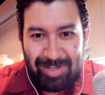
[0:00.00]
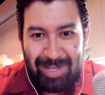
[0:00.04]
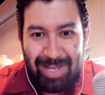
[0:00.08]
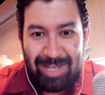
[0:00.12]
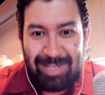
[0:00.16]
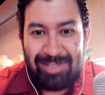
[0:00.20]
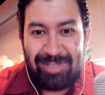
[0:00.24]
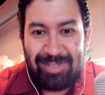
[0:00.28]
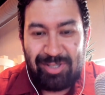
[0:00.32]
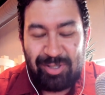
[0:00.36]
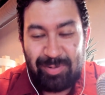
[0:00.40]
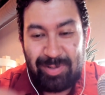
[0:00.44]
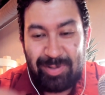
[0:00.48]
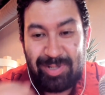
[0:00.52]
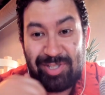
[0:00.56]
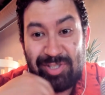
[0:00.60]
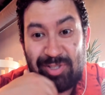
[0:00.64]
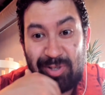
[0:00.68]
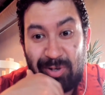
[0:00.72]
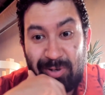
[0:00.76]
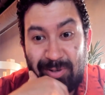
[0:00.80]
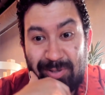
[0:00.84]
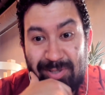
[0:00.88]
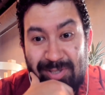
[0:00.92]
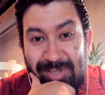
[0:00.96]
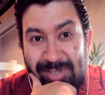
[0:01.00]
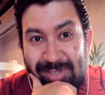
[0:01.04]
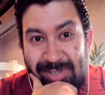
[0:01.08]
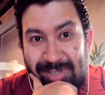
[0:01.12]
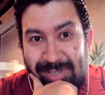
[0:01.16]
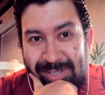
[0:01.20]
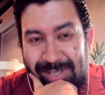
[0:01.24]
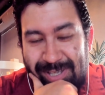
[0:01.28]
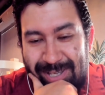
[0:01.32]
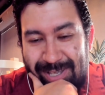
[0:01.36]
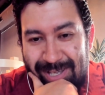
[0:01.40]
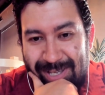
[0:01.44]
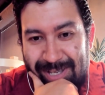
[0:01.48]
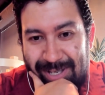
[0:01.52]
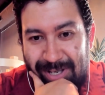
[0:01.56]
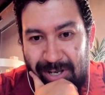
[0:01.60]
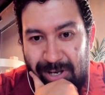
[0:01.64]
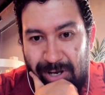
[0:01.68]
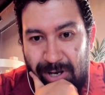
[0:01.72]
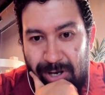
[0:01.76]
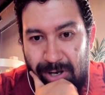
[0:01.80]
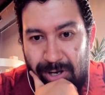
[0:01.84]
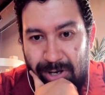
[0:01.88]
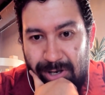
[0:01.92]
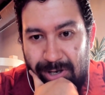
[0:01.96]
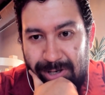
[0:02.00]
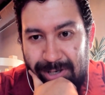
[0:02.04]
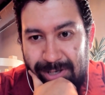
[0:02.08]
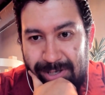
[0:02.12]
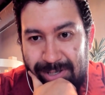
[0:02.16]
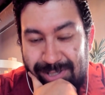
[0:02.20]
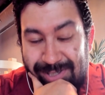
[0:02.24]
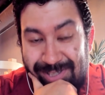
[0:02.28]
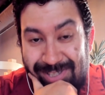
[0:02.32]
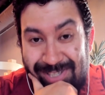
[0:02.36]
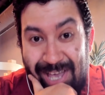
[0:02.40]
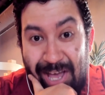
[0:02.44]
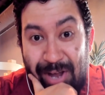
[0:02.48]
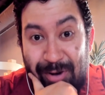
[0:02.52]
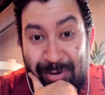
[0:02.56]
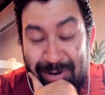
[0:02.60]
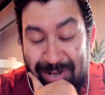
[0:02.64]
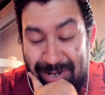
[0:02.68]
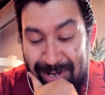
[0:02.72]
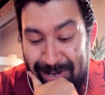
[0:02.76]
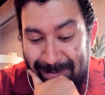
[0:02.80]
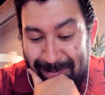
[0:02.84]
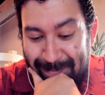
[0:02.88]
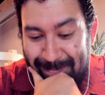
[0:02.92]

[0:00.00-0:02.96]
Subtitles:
That series starts on Saturday